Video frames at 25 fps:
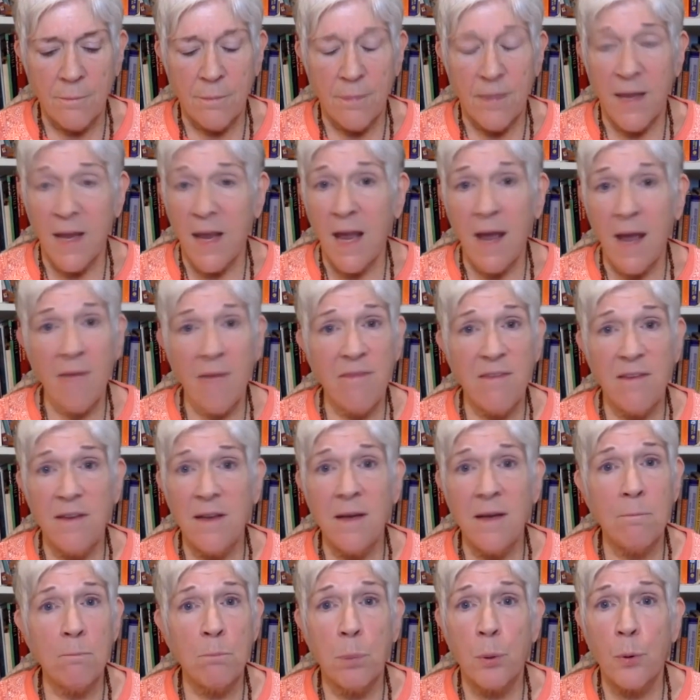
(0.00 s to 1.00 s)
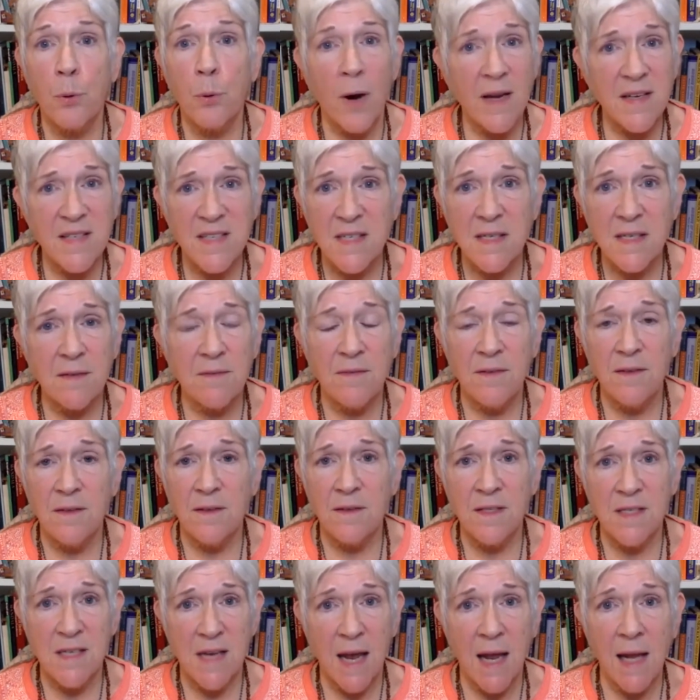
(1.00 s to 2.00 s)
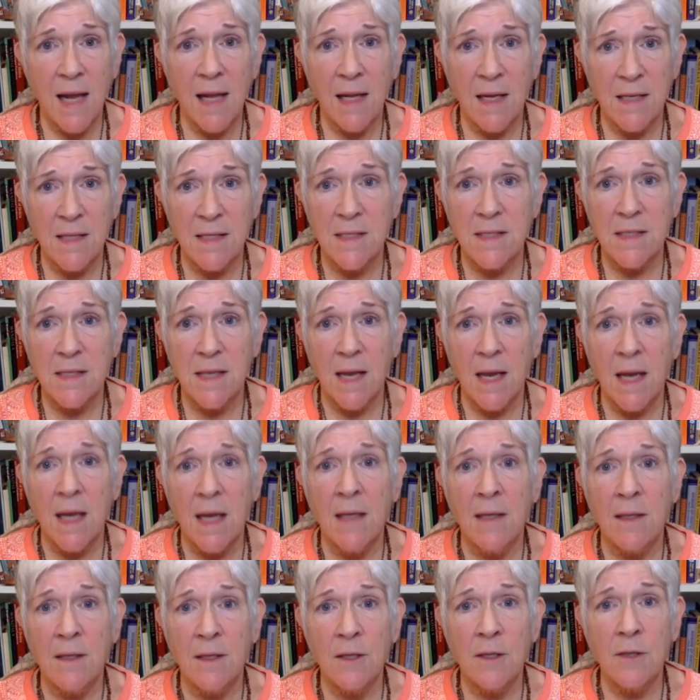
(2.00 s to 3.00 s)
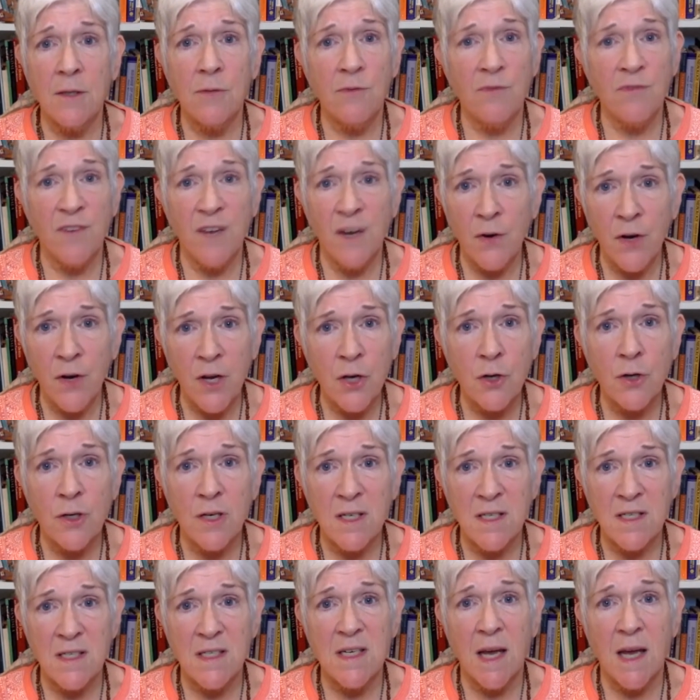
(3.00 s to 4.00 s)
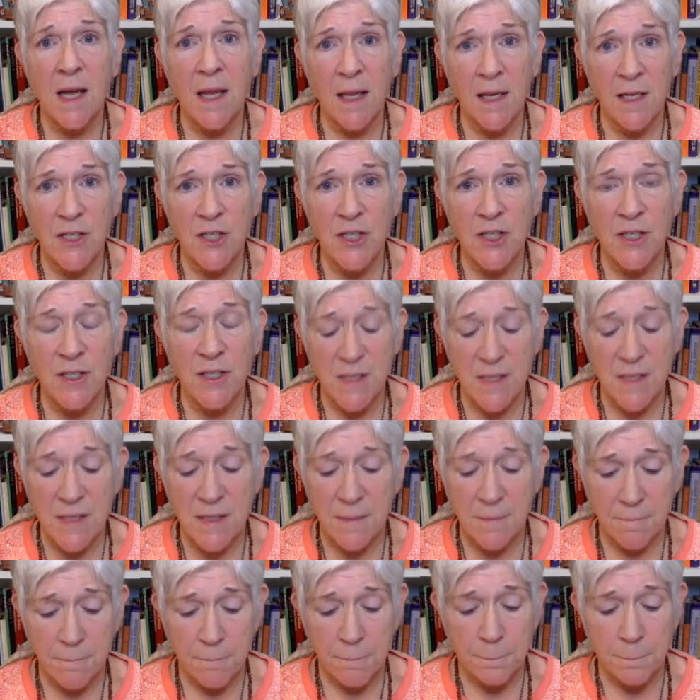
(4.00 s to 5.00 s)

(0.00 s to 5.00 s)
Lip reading: They have impressive talents and very good intelligence.